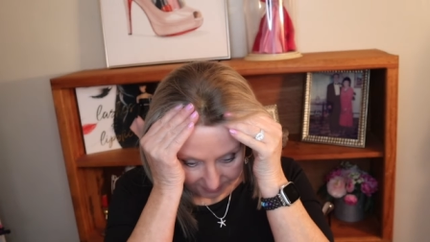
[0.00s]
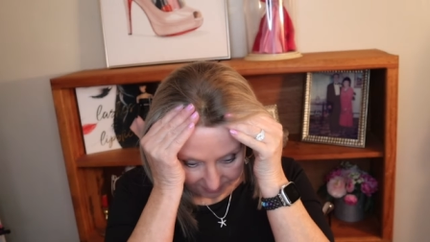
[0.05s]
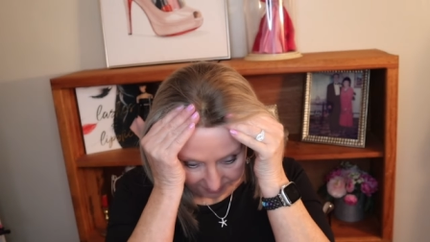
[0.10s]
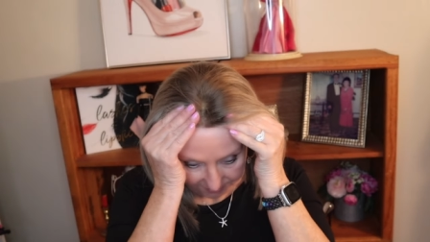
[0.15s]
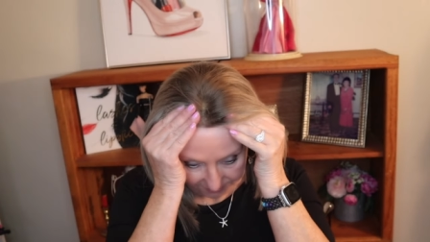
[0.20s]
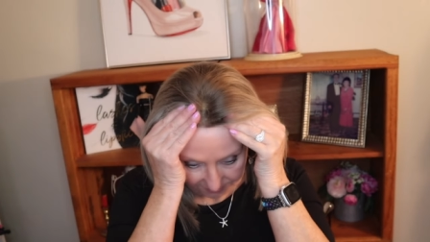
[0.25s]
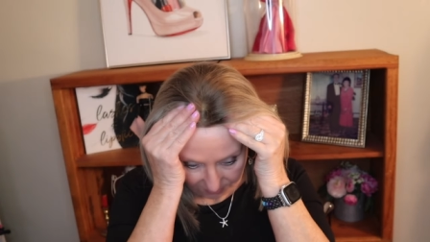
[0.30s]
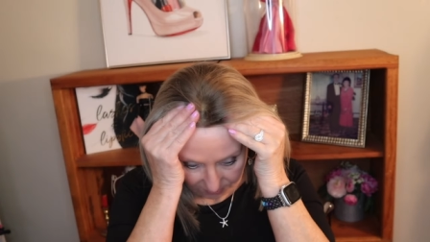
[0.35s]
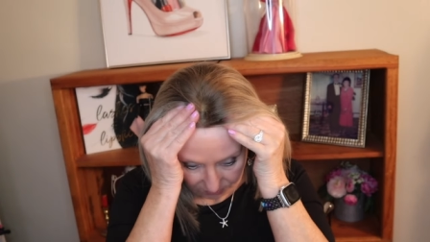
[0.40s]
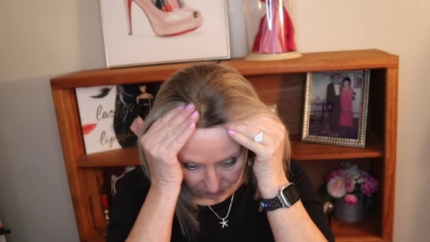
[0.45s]

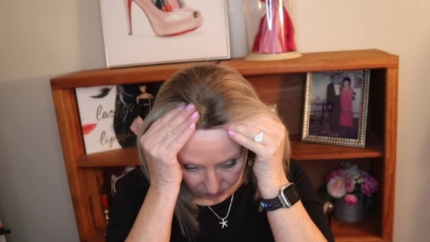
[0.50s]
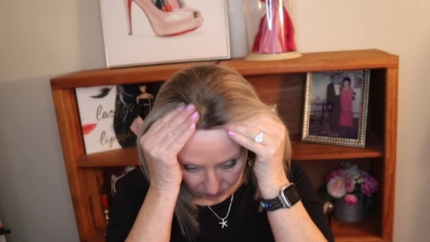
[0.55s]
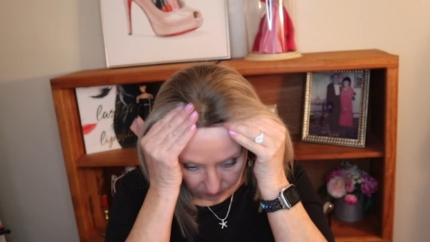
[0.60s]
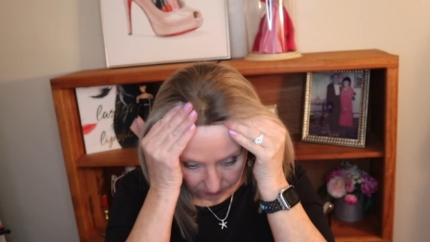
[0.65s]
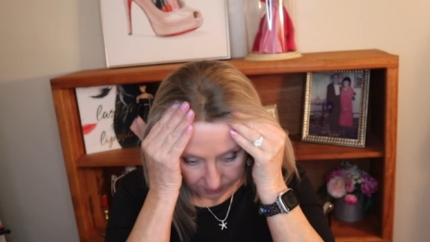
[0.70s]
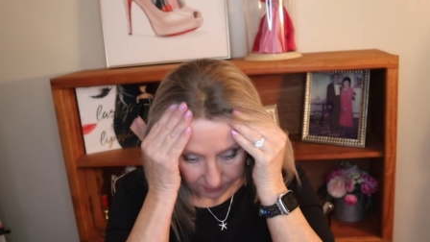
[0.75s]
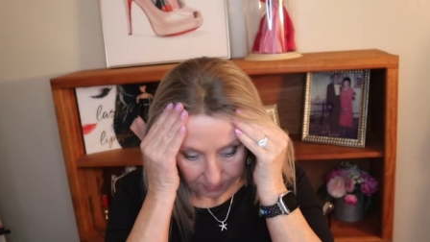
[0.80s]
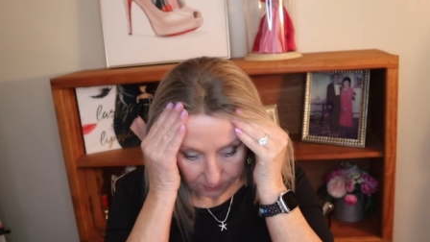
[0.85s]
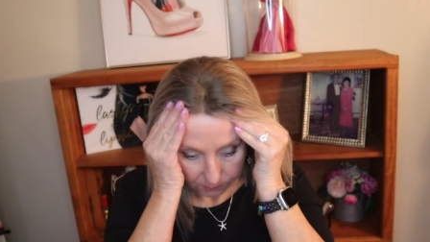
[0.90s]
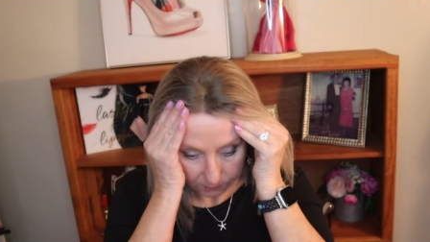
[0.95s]
So
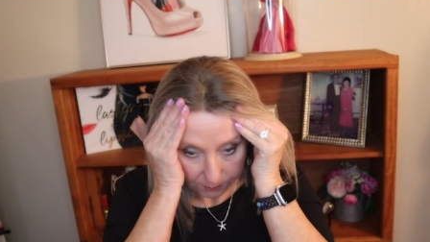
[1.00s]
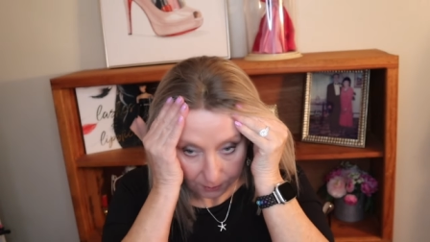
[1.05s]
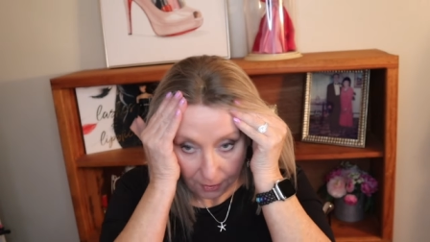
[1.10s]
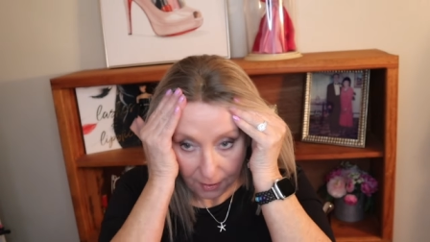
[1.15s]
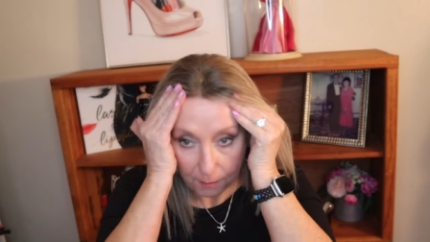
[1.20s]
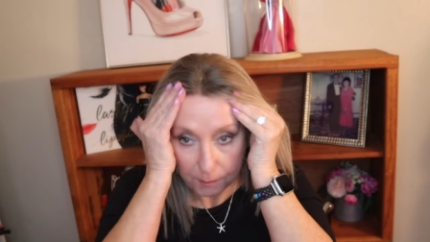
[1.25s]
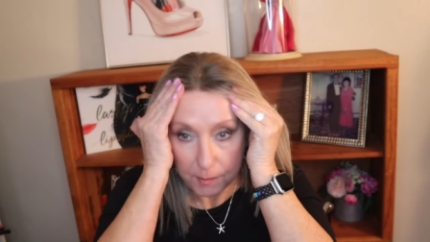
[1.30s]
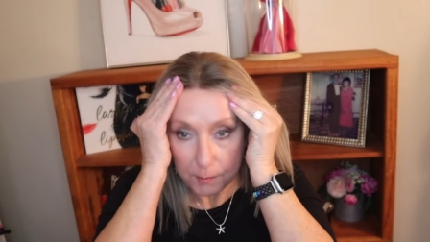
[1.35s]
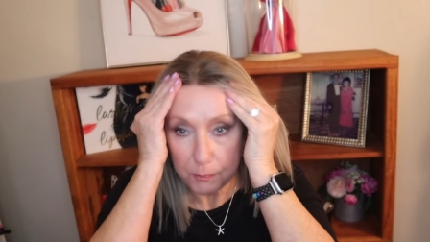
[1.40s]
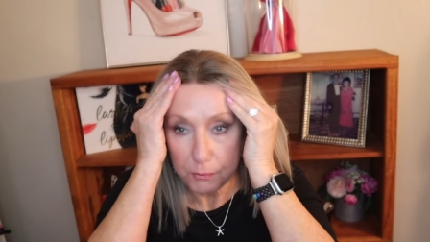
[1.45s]
I
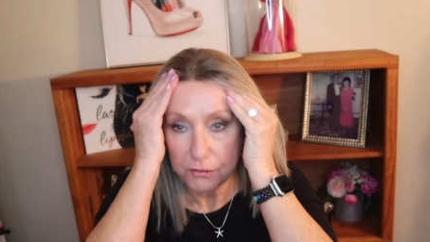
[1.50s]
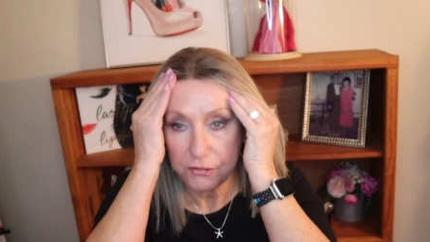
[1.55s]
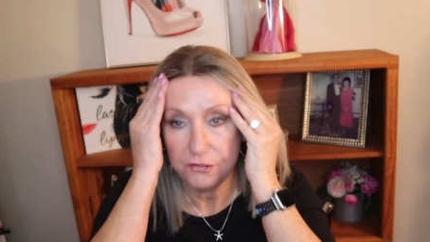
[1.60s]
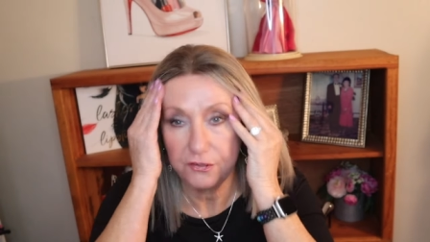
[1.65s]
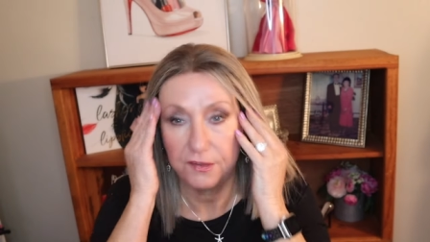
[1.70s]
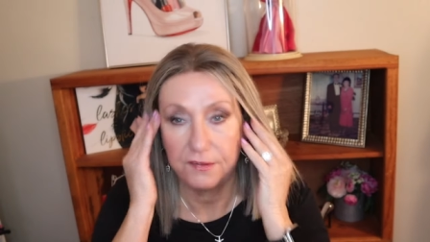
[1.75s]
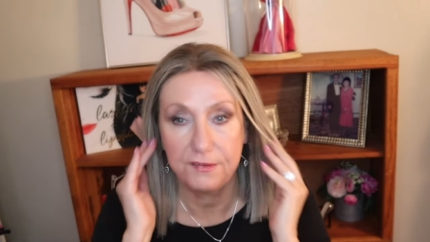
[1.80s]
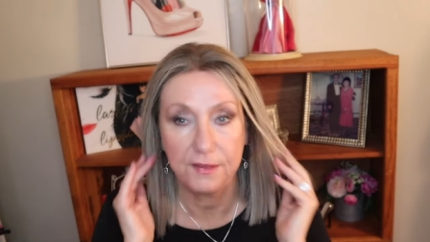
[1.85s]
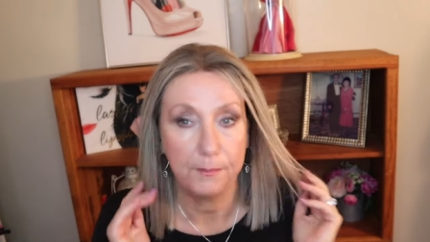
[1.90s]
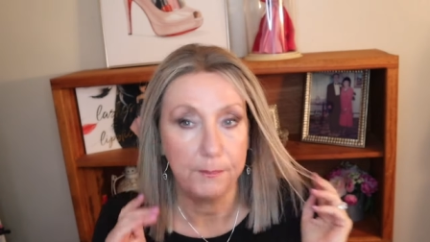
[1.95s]
probably push
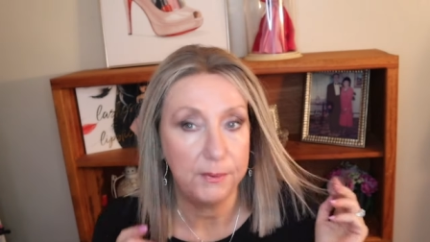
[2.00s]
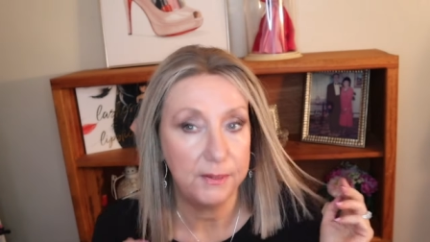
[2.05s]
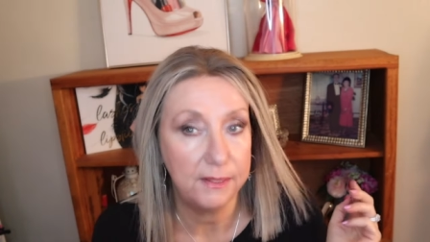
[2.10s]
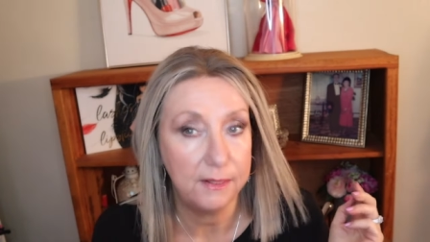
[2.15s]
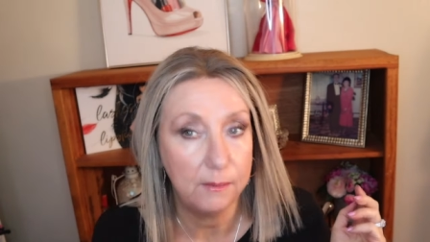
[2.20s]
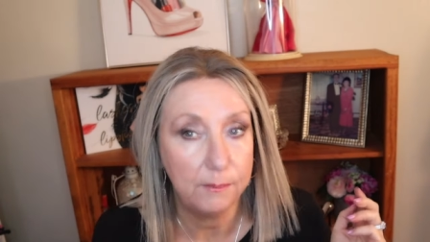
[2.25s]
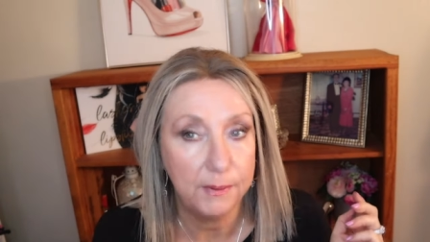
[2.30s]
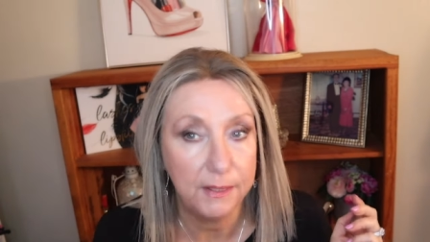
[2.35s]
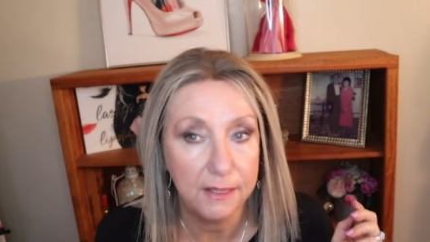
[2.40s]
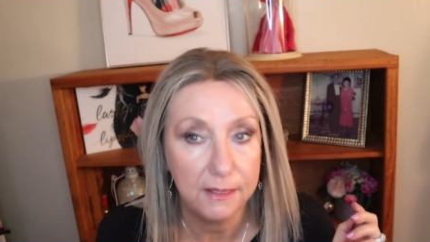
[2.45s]
this up a
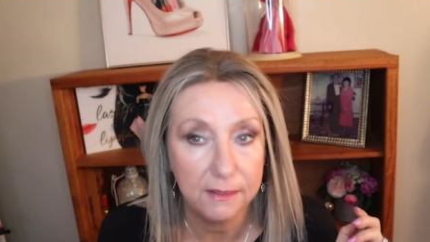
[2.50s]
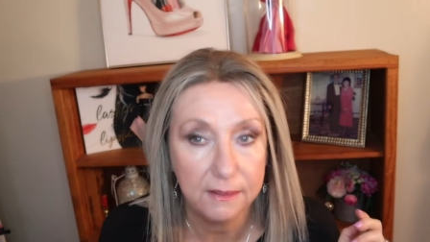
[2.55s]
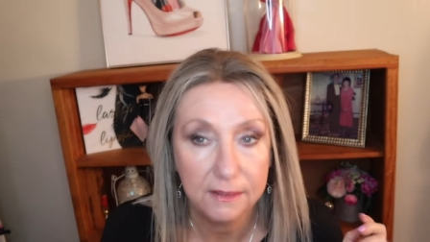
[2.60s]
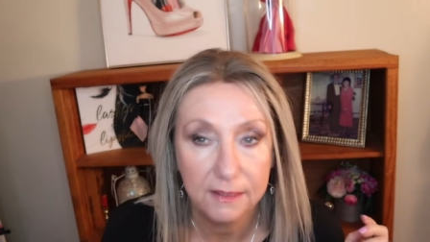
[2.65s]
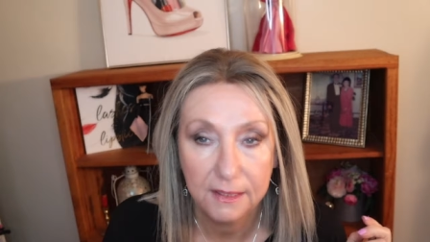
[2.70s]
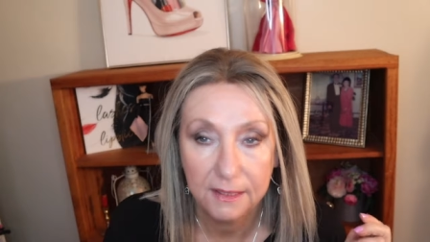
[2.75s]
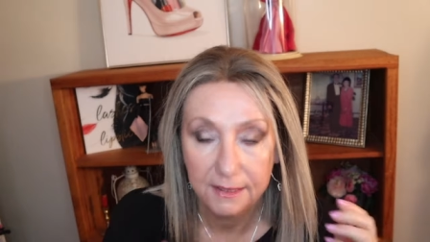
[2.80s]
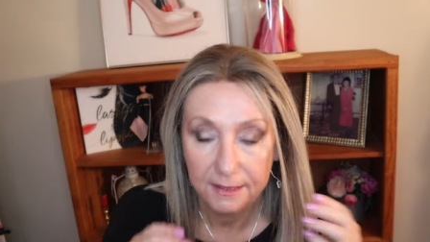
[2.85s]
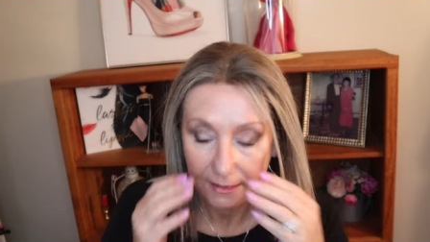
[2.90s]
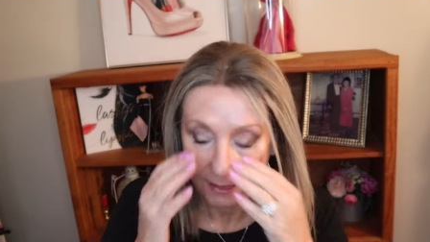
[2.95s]
little bit.
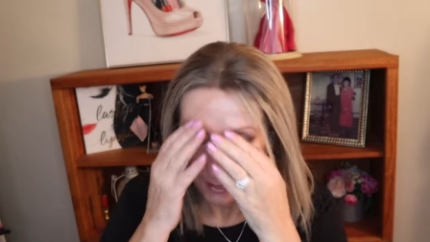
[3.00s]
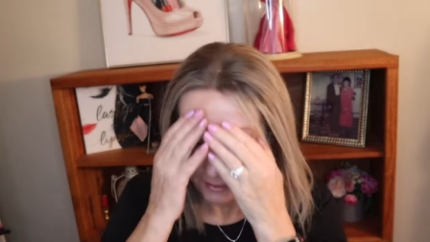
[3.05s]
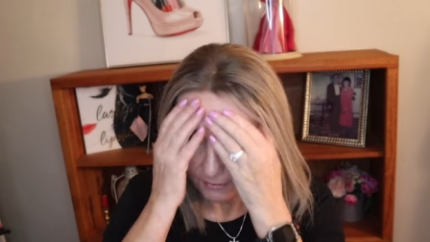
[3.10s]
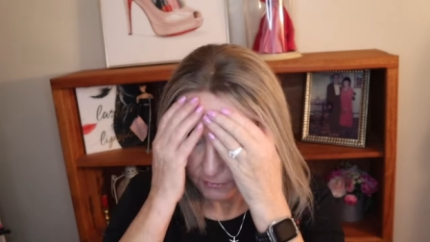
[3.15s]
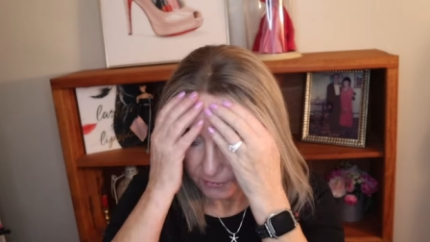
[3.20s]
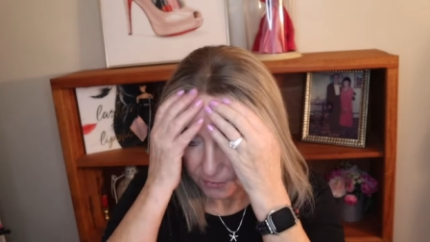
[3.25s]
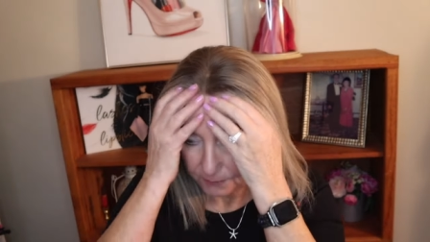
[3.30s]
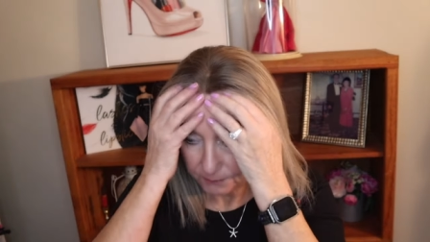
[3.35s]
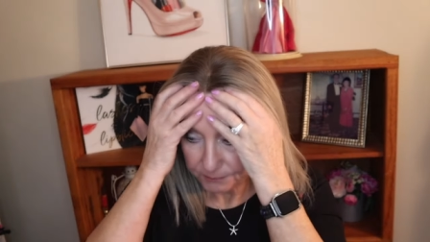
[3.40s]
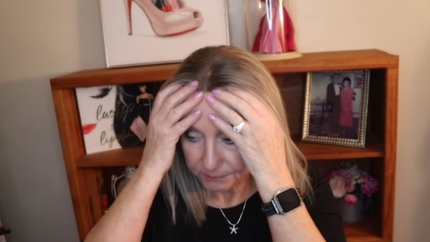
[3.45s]
I
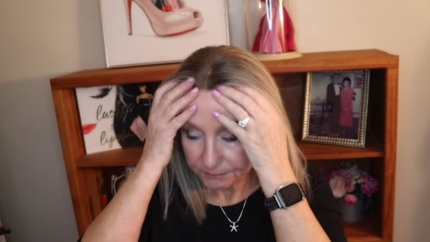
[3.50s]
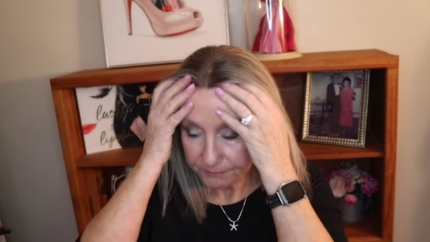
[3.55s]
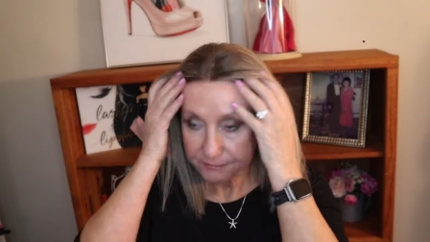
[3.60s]
don't know.